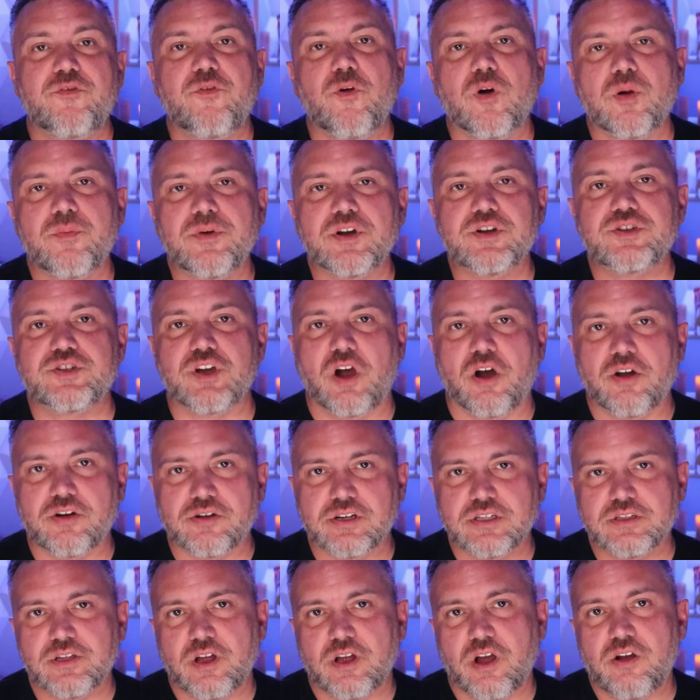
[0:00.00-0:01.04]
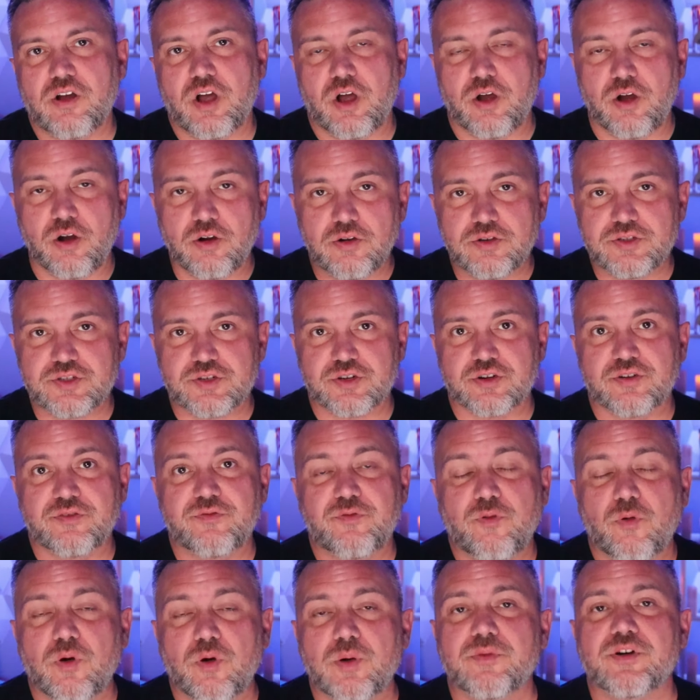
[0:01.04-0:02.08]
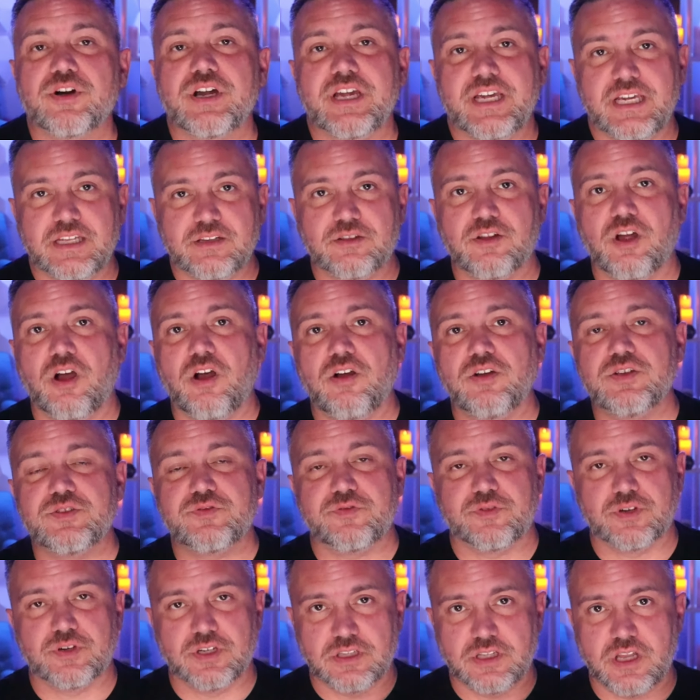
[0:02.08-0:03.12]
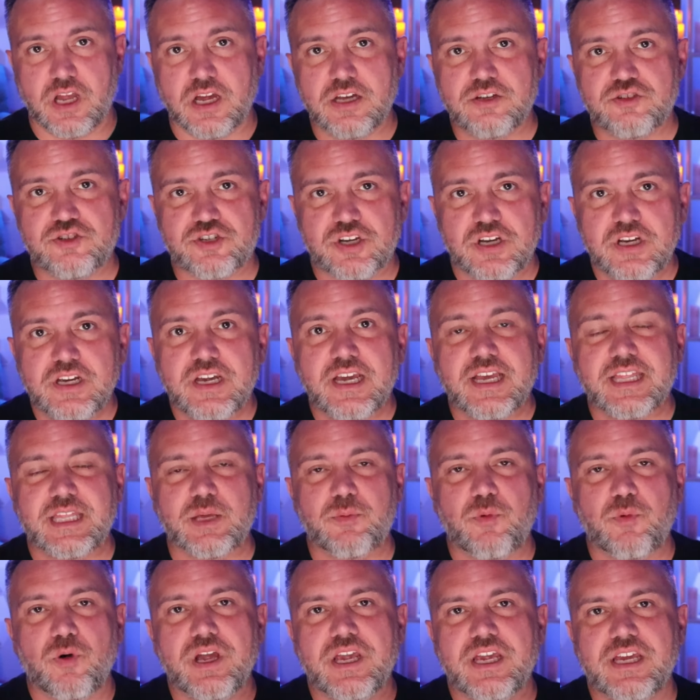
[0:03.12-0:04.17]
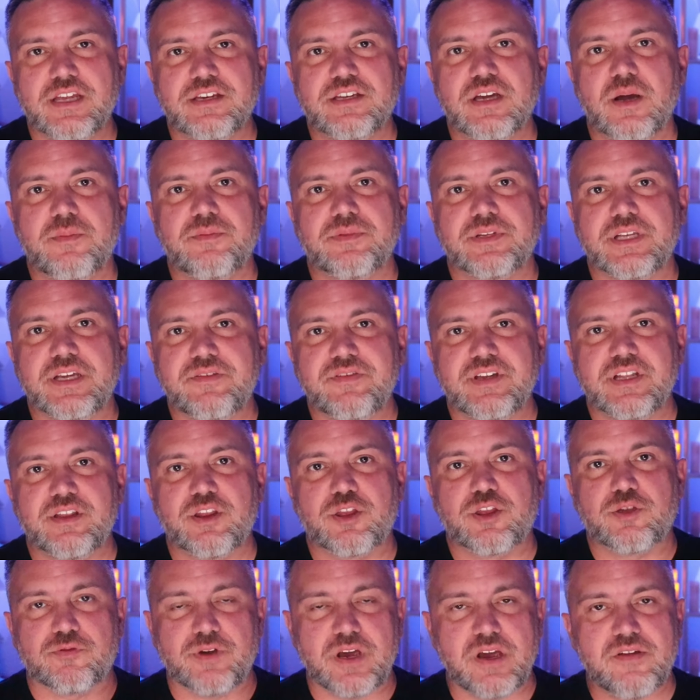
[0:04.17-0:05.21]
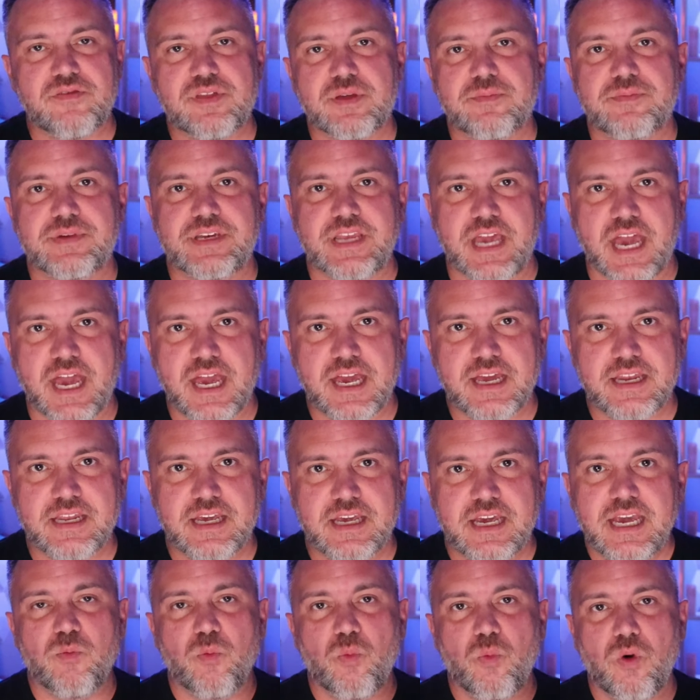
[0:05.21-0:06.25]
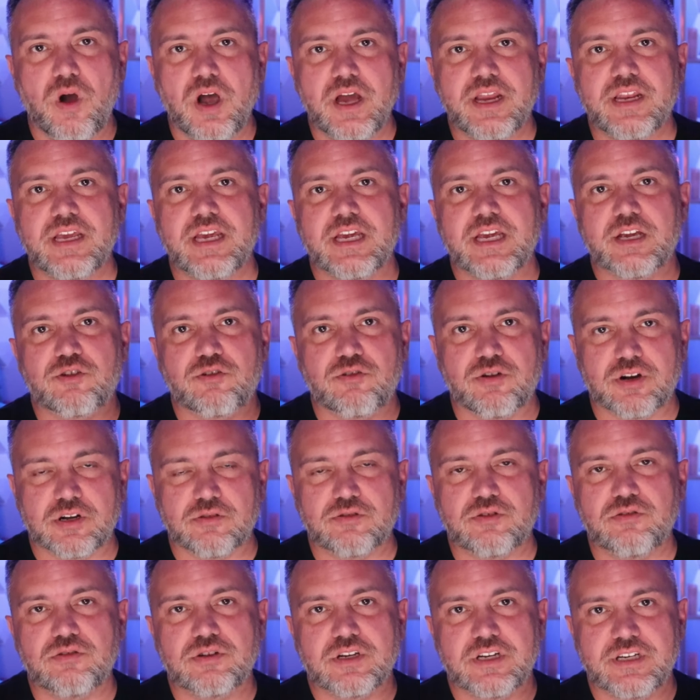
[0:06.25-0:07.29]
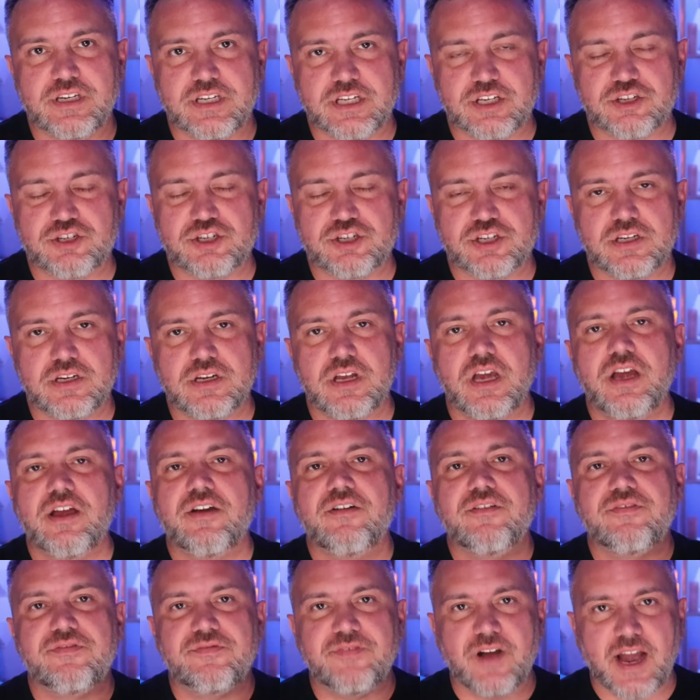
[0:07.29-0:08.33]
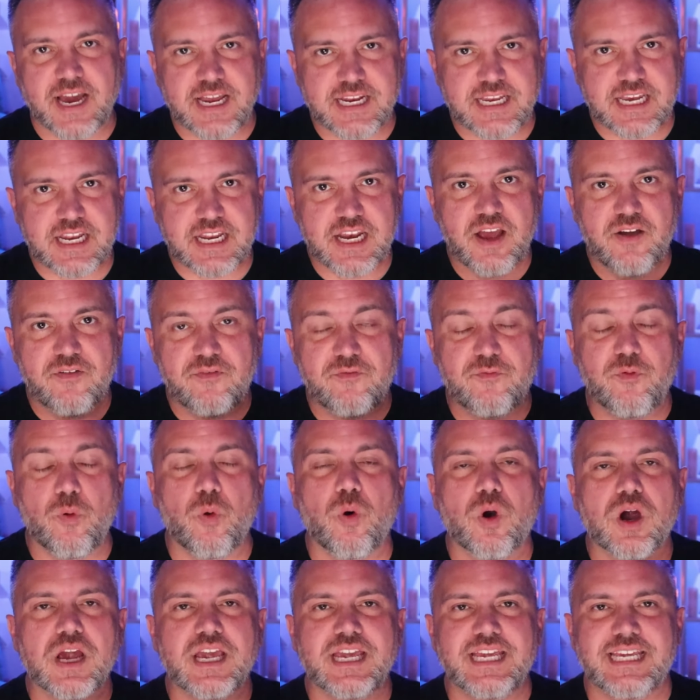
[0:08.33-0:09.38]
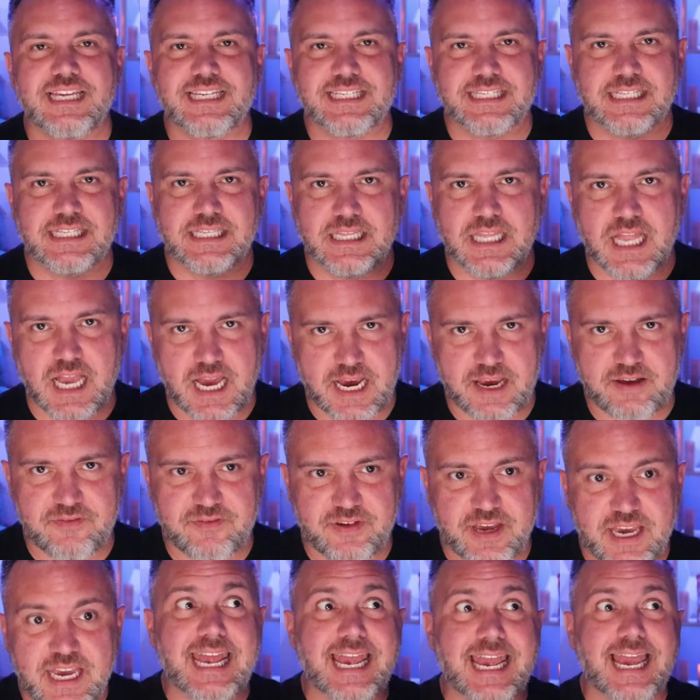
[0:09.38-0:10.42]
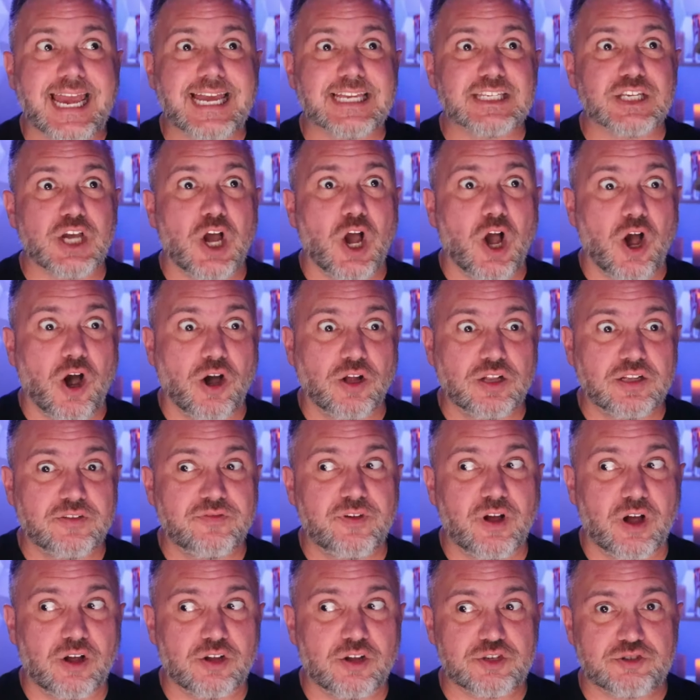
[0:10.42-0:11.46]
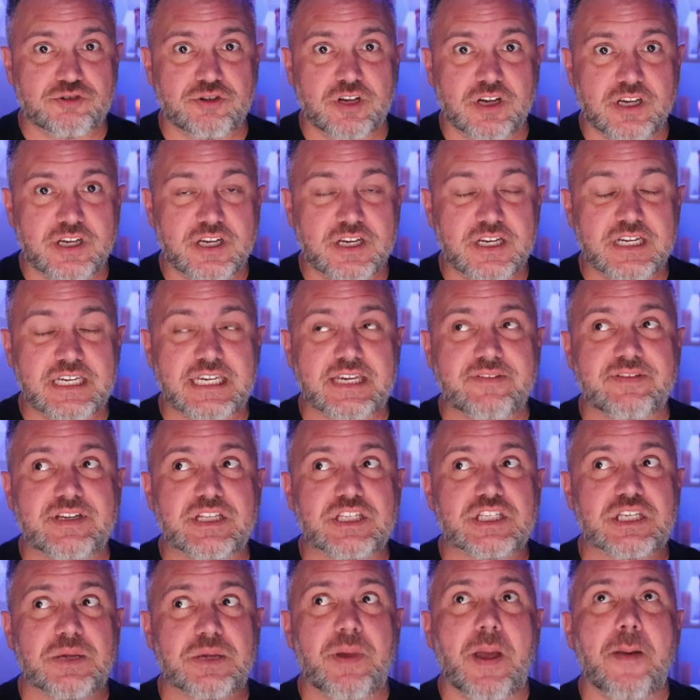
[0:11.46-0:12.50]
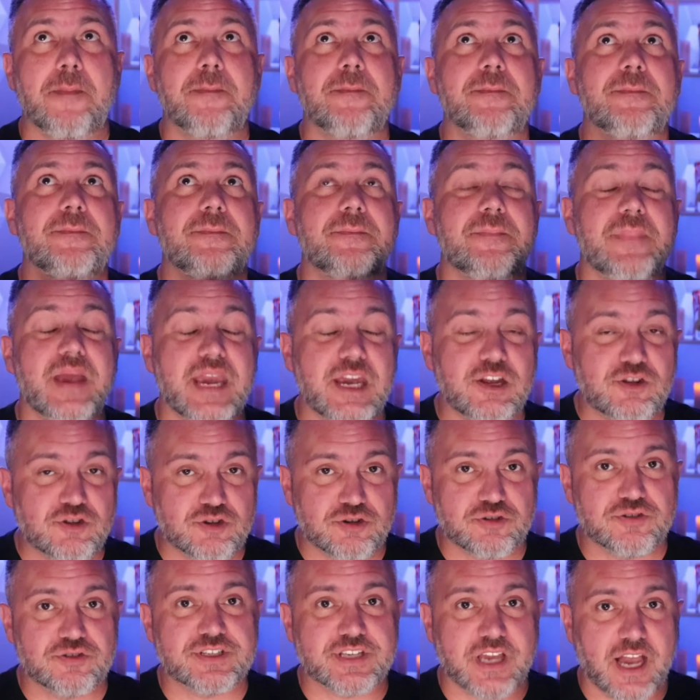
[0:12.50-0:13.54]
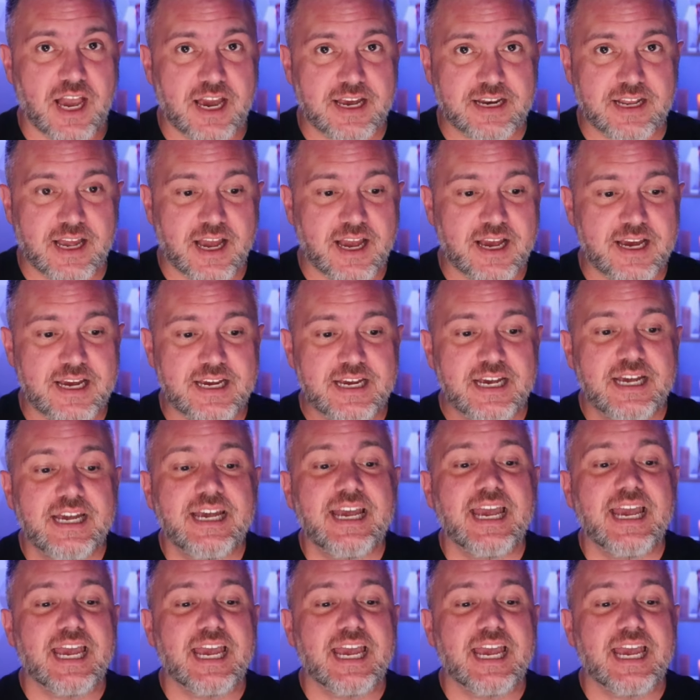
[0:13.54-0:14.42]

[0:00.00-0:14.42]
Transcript: A former daughter-in-law hosts her former in-laws for a lunch that will end up leaving three of them dead and one in critical condition fighting for his life. And it has all of Australia giving some major side eye